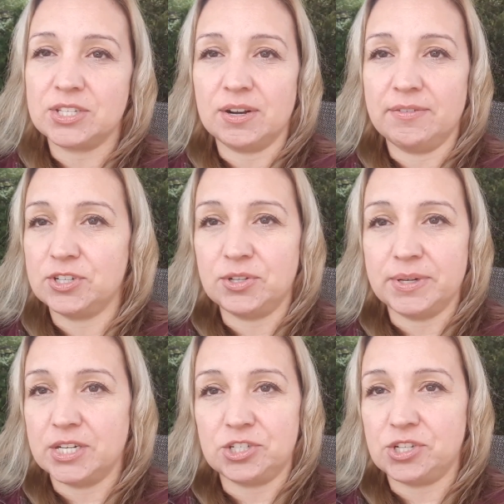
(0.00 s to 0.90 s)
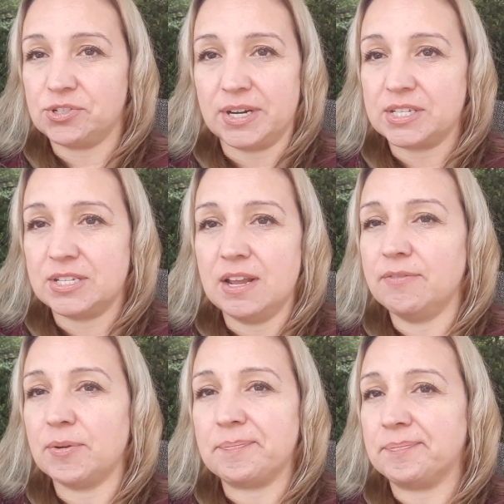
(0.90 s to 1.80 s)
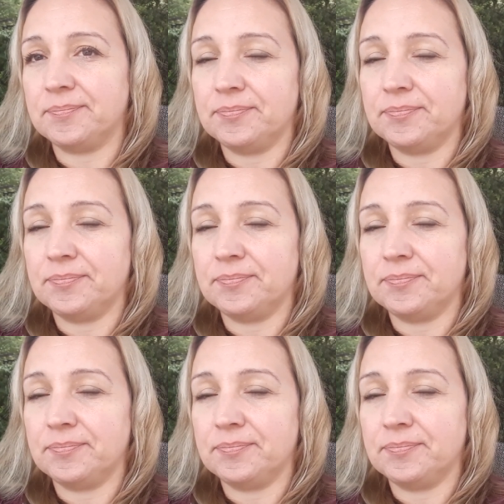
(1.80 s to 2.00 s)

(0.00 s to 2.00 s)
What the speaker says: Don't ever do energy drinks. None of them.